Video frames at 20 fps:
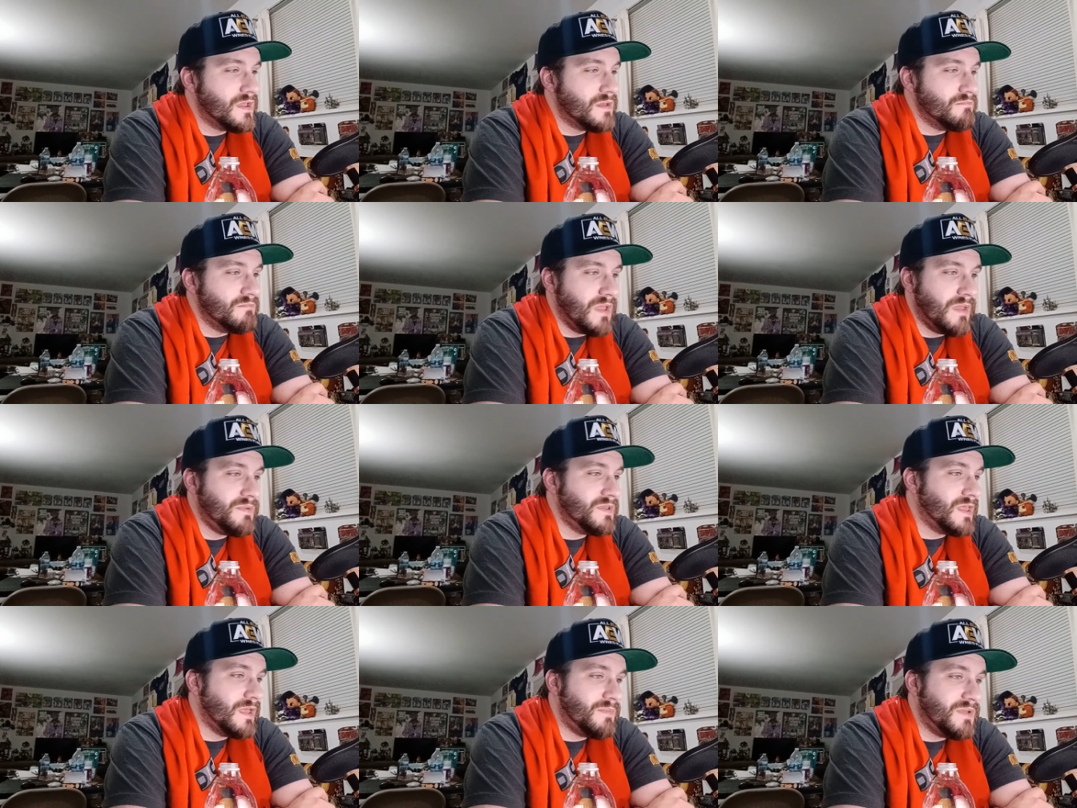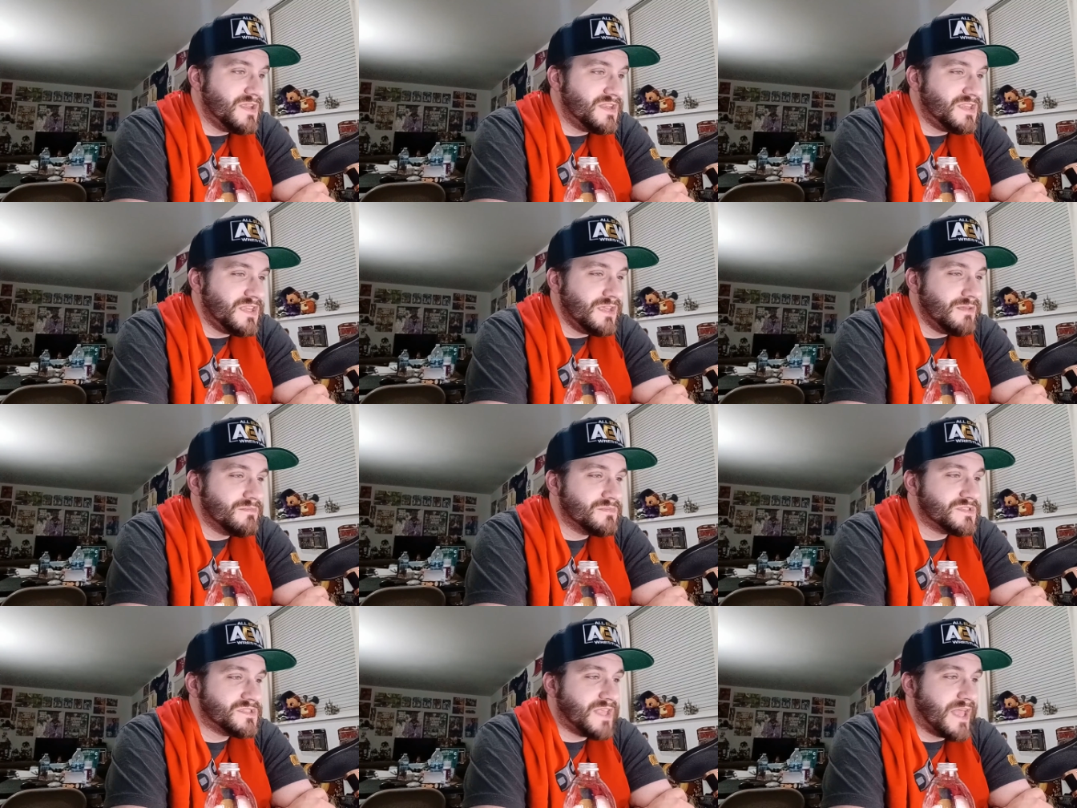Maybe they beat
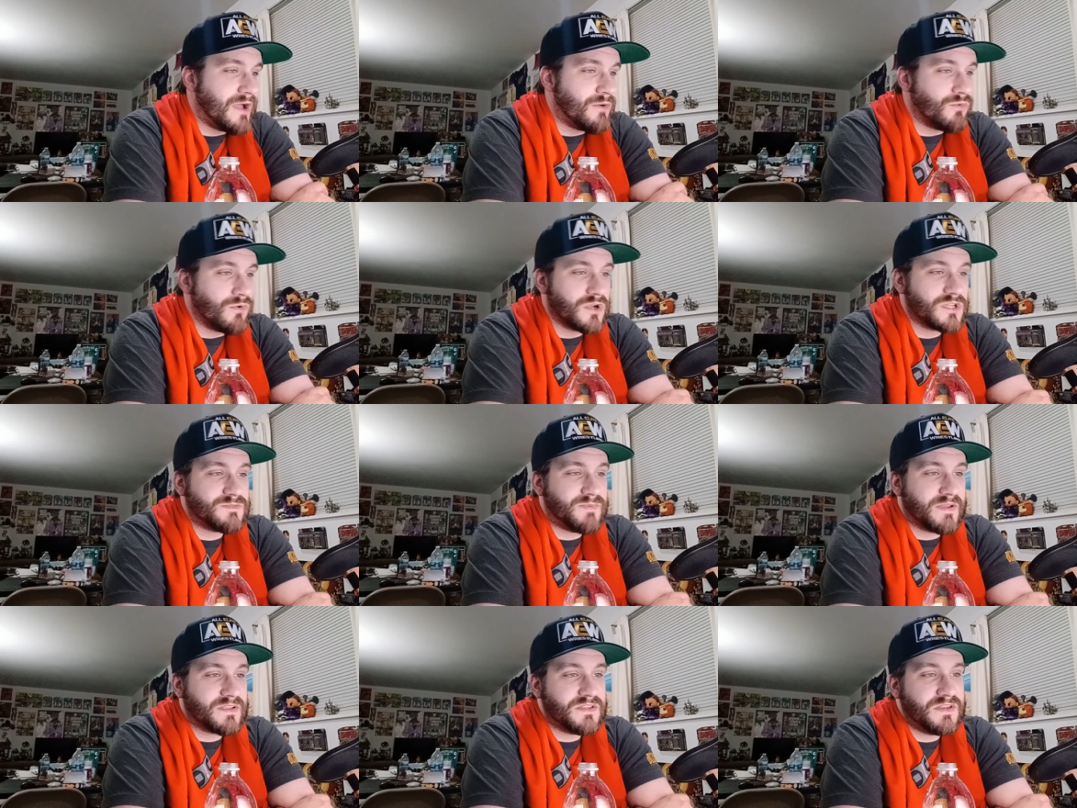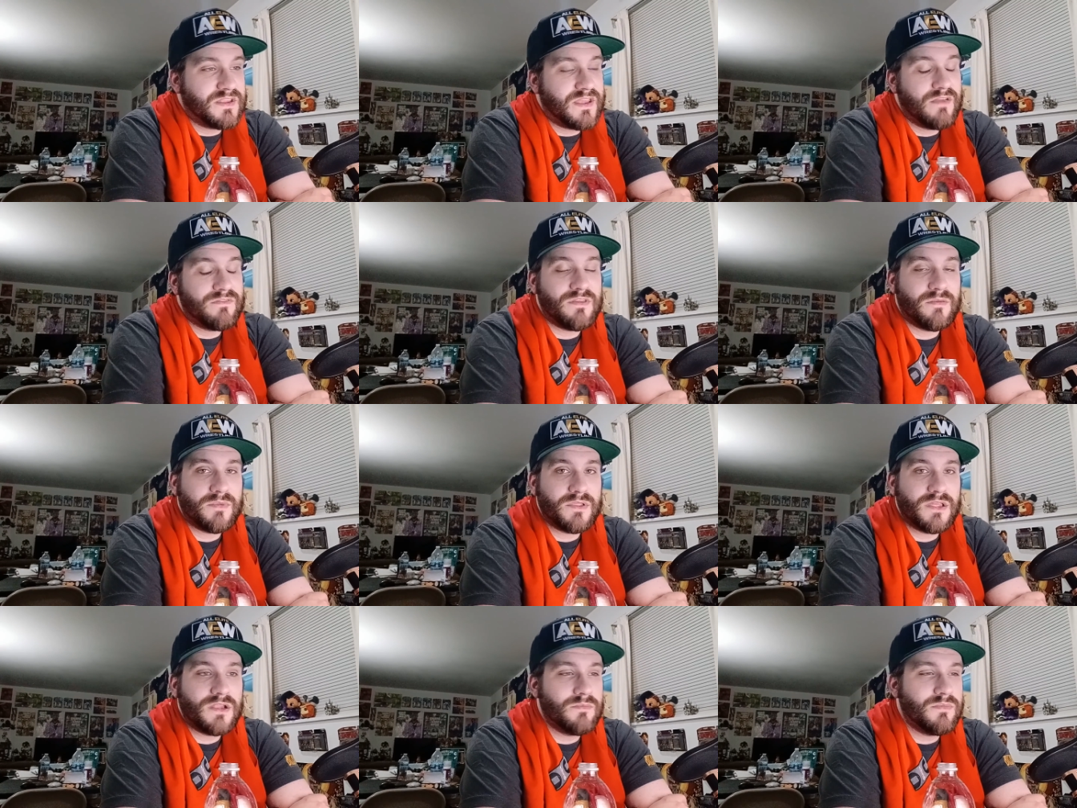teams that were expected to give them
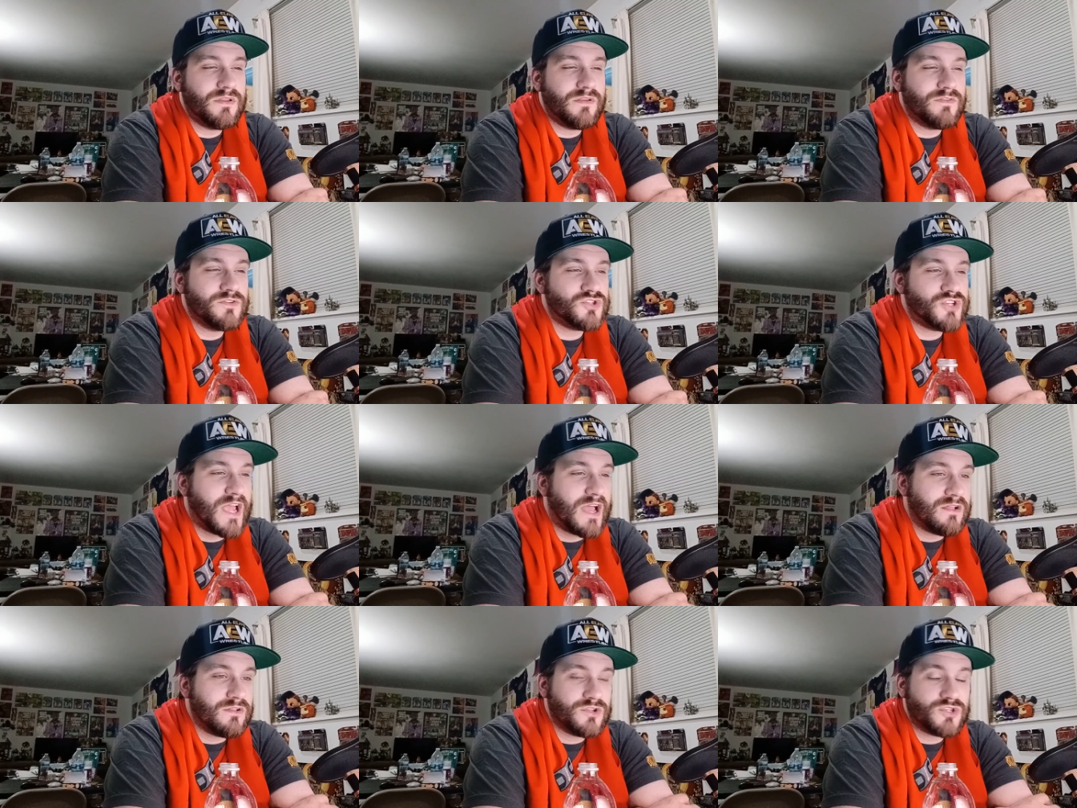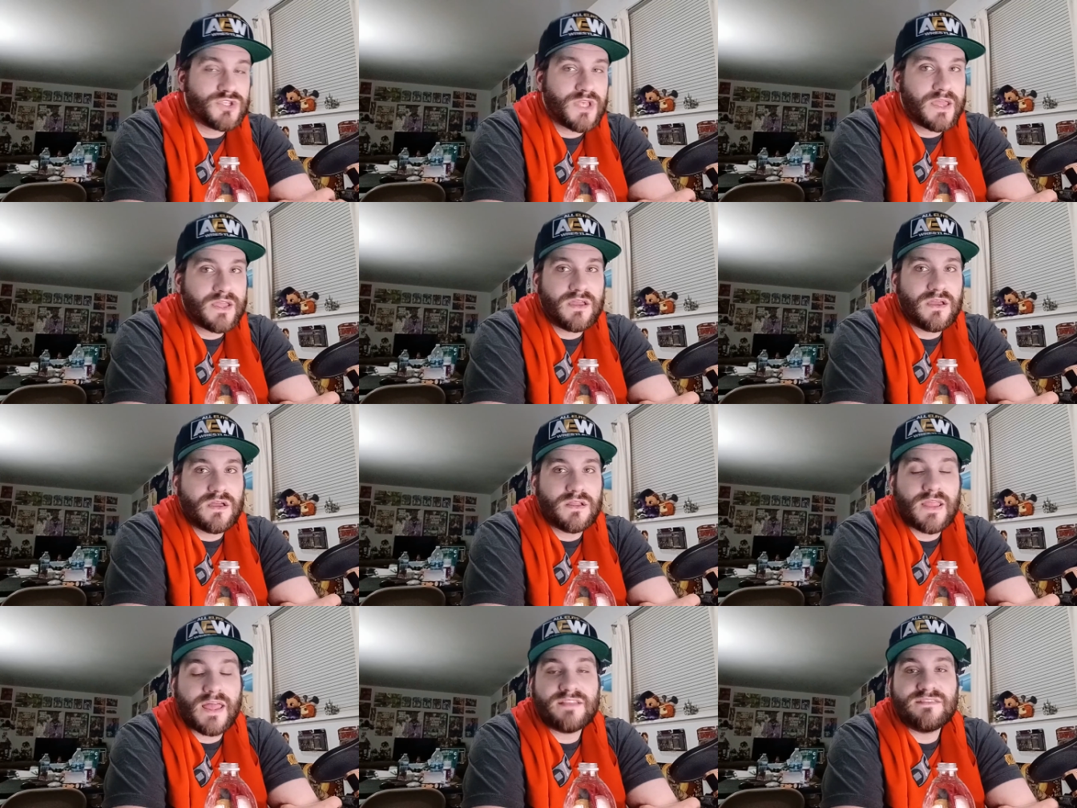a little bit of a challenge, like
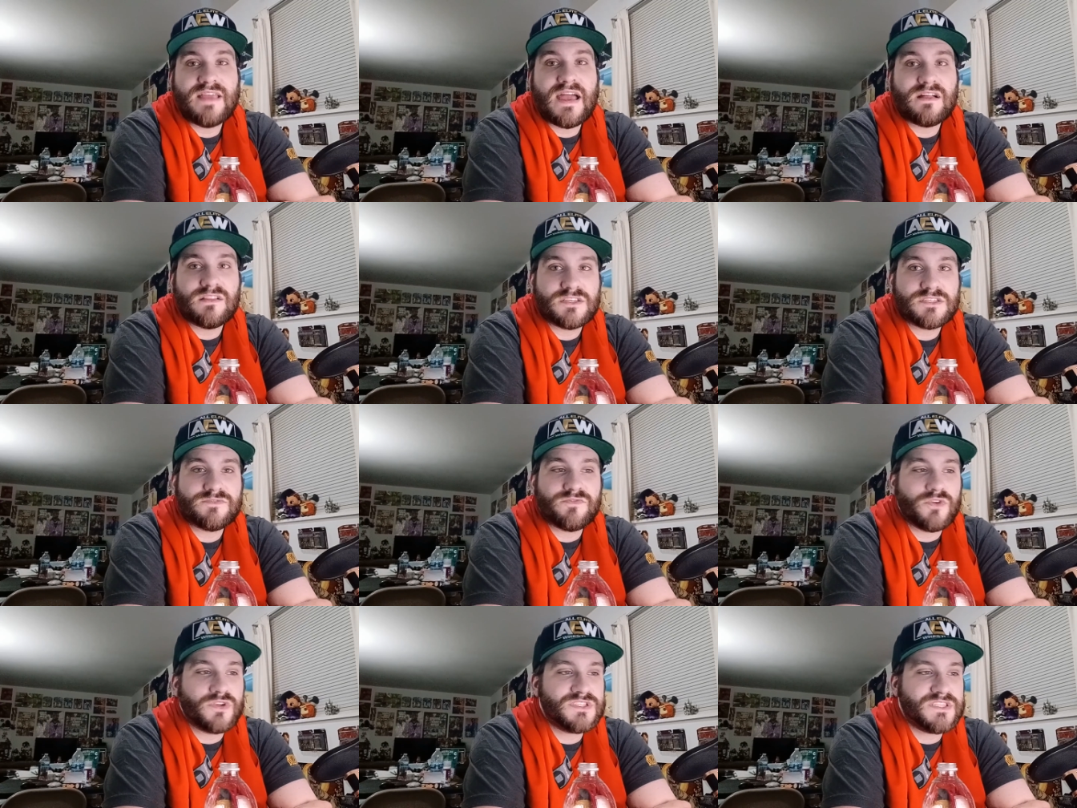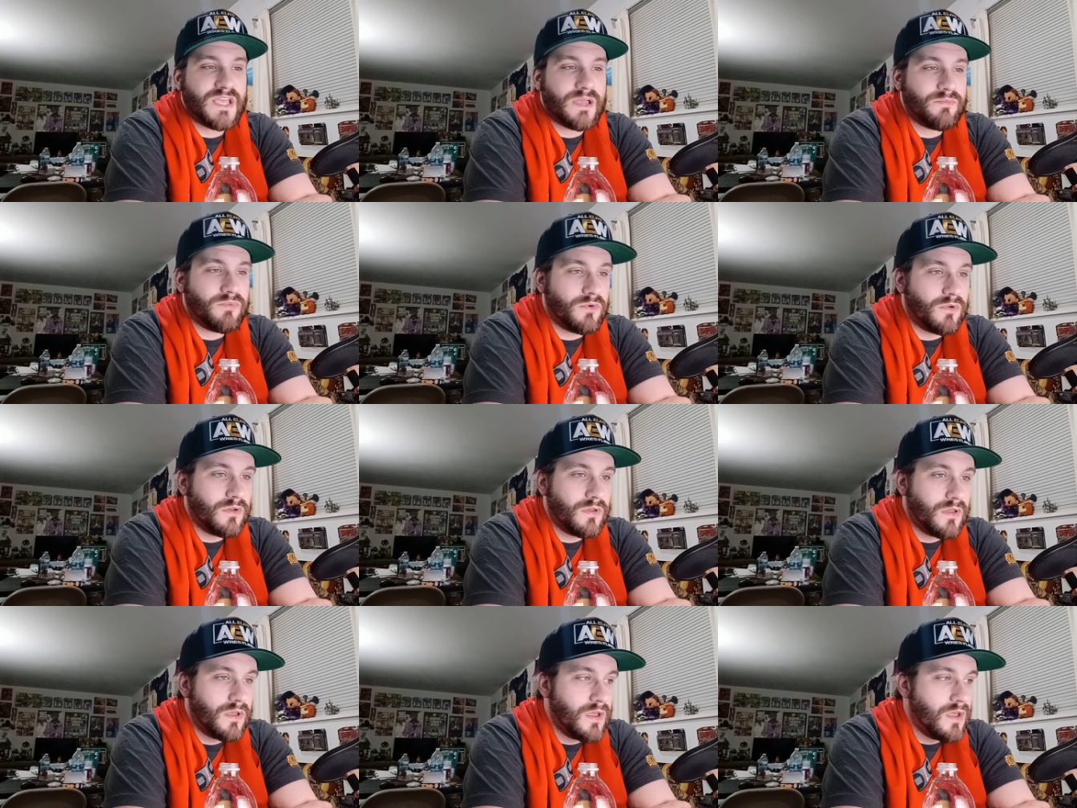Dallas, for example.